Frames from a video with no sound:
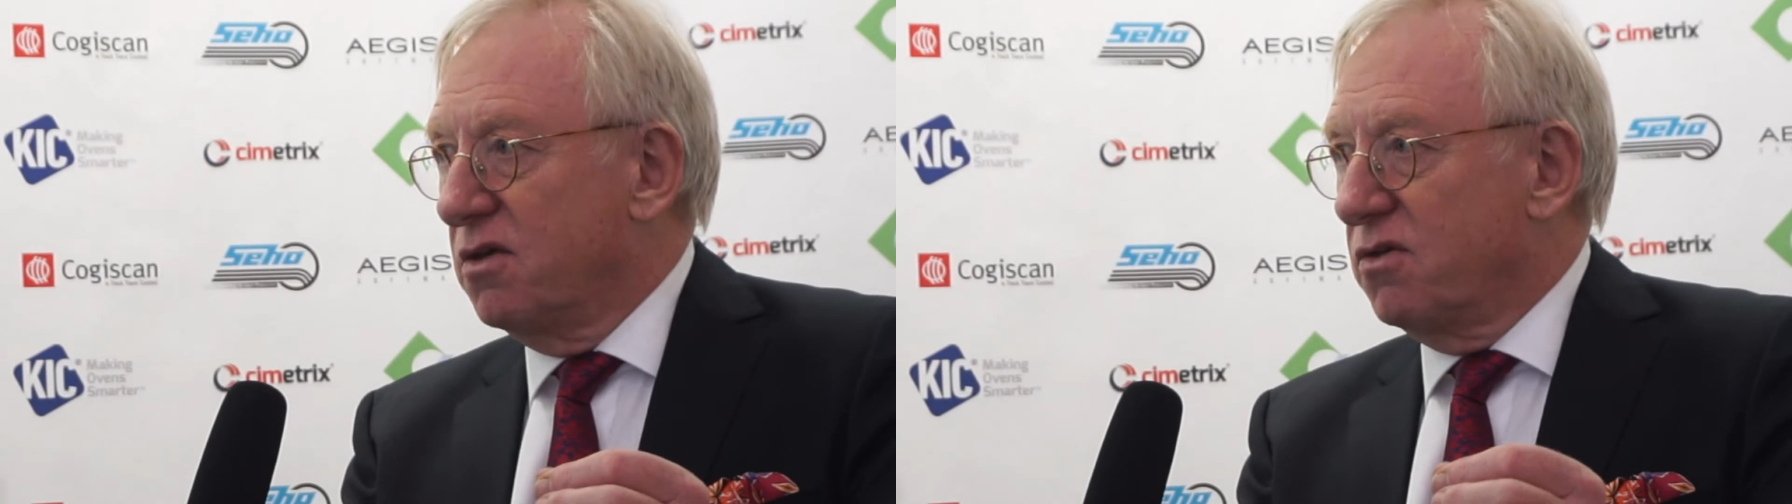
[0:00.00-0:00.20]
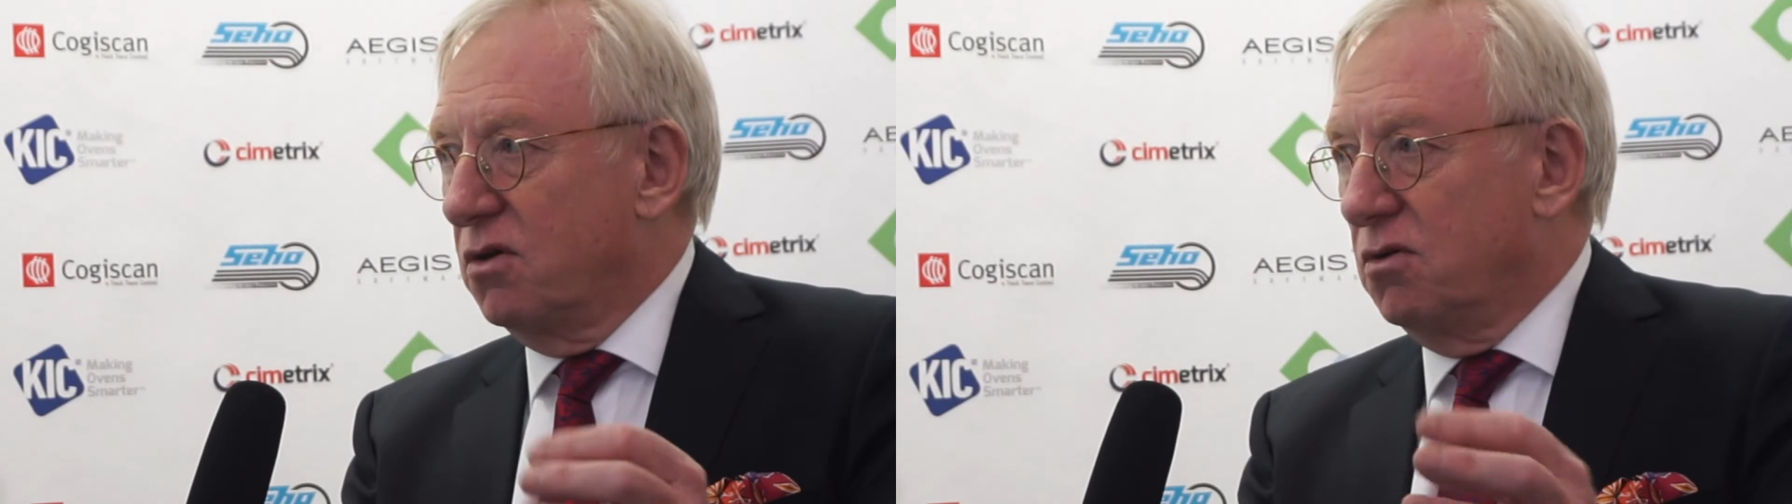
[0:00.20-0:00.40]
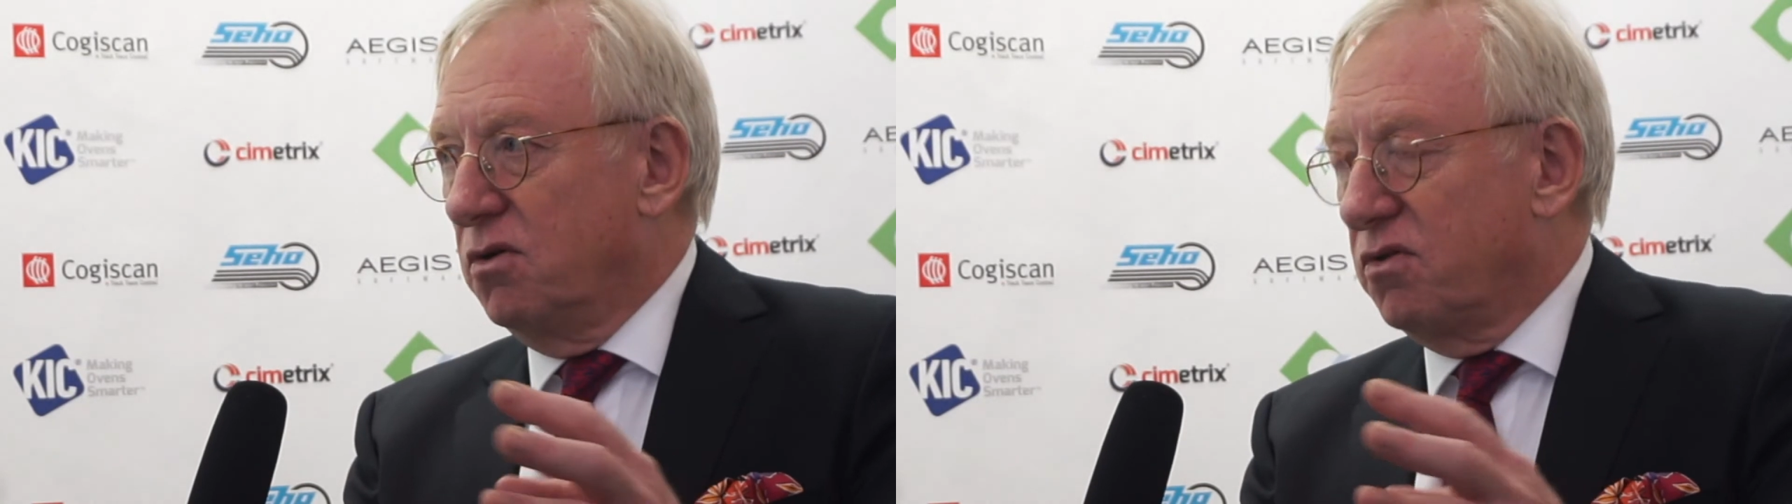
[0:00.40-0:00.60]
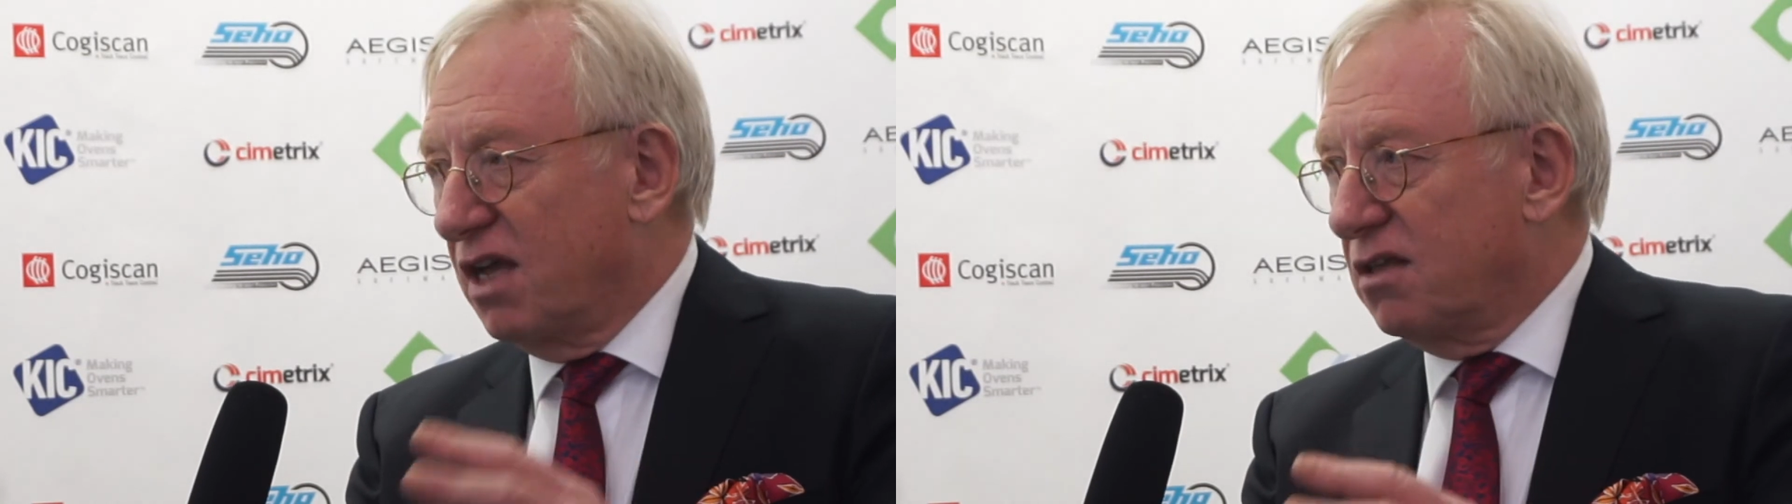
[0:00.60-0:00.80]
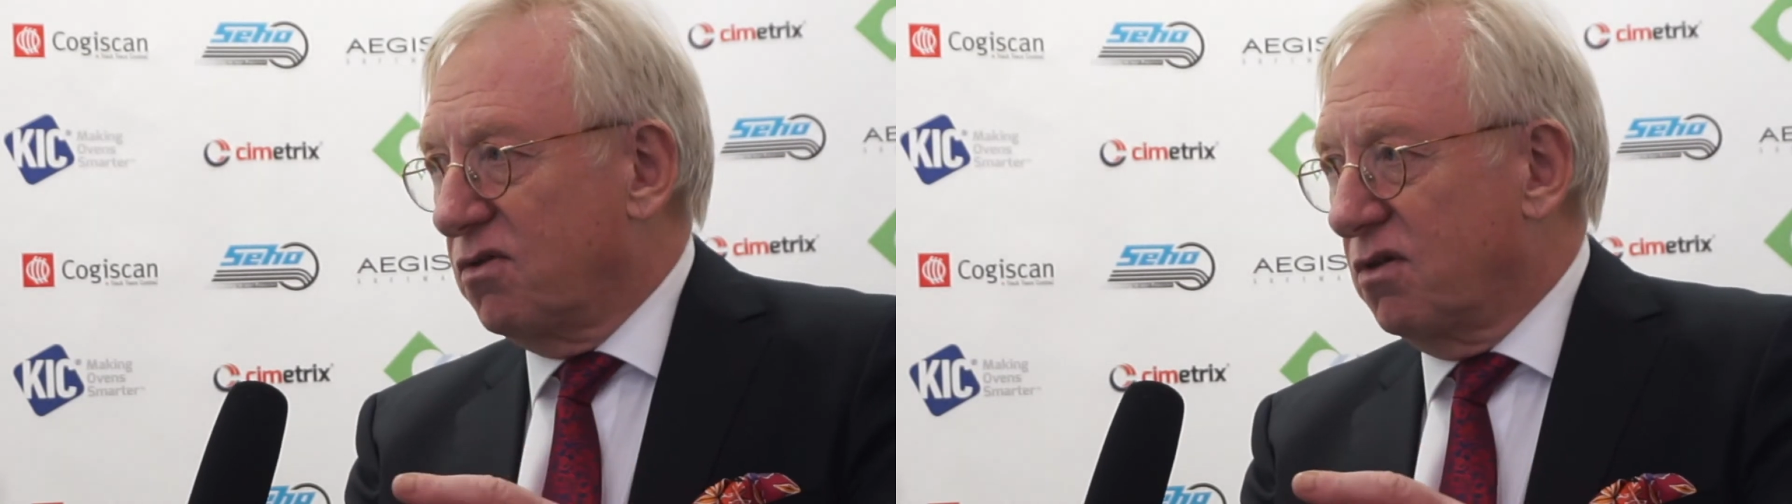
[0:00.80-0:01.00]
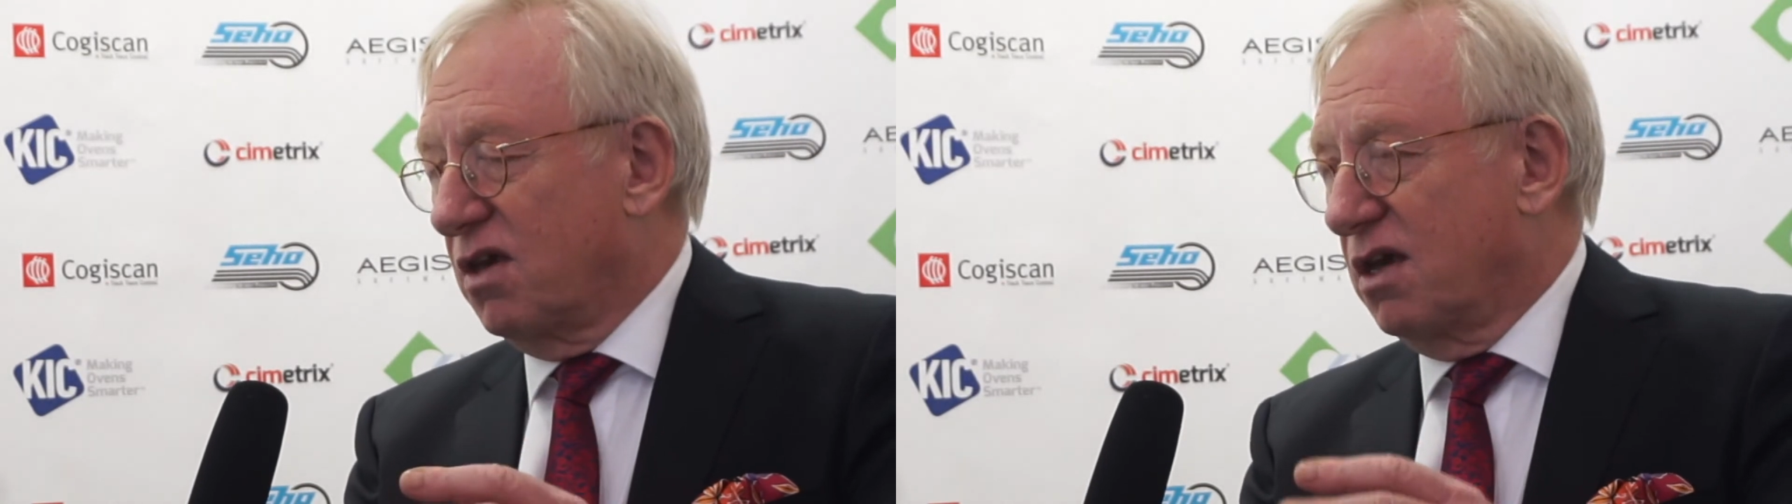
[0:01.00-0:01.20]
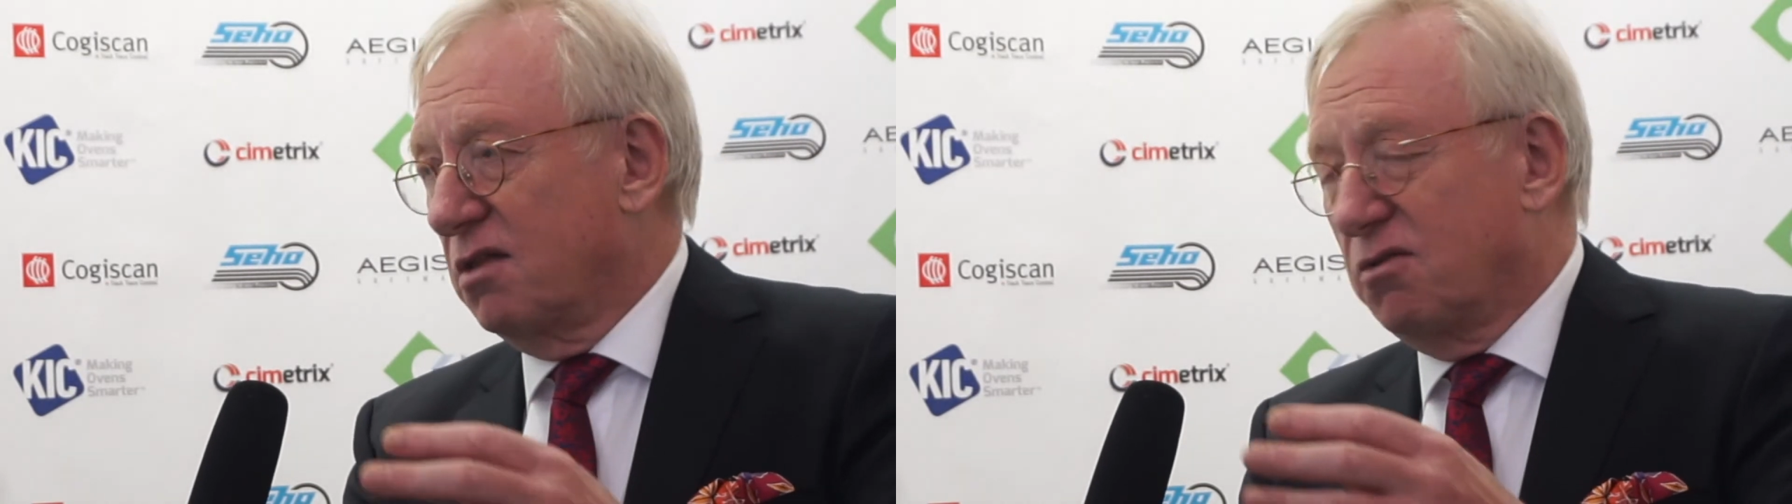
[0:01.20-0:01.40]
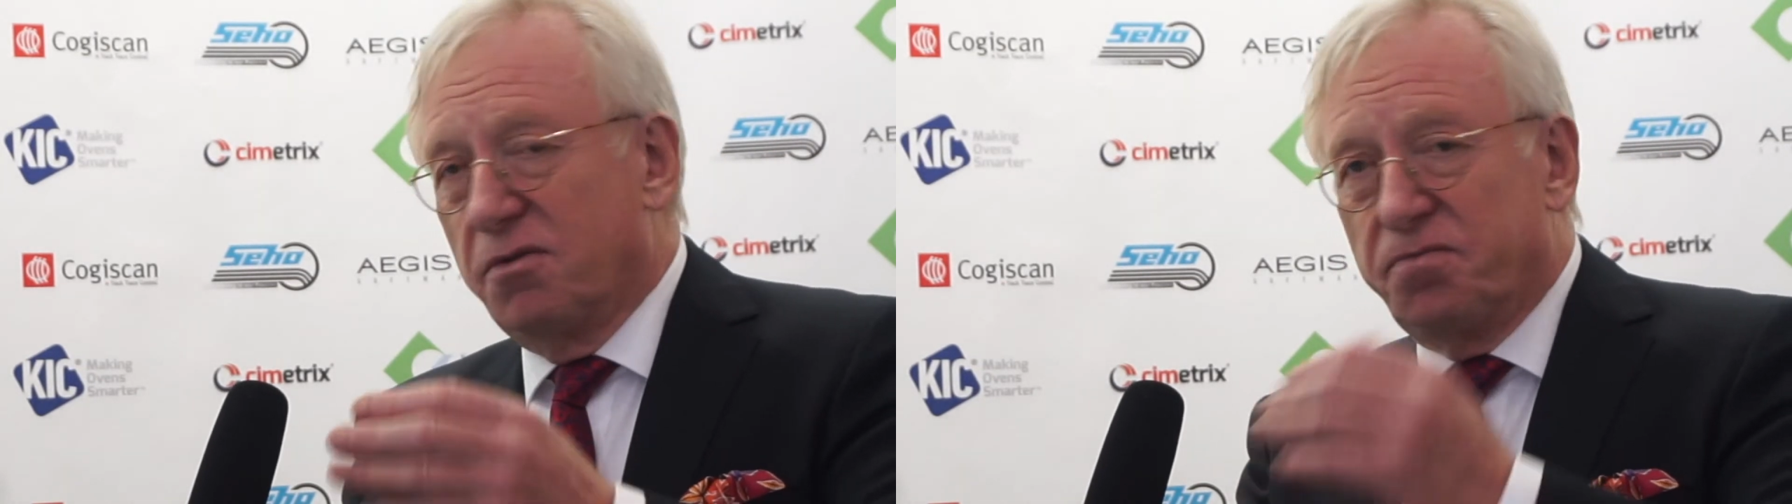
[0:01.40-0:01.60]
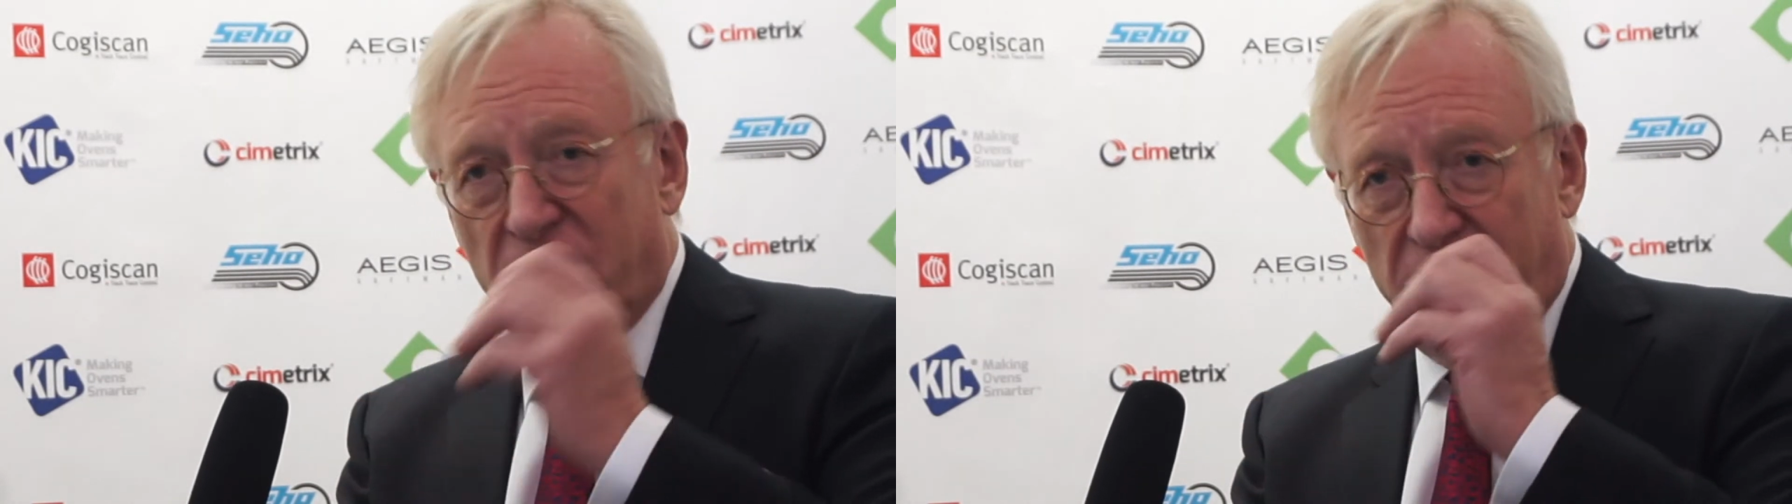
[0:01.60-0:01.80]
So that is the thing, and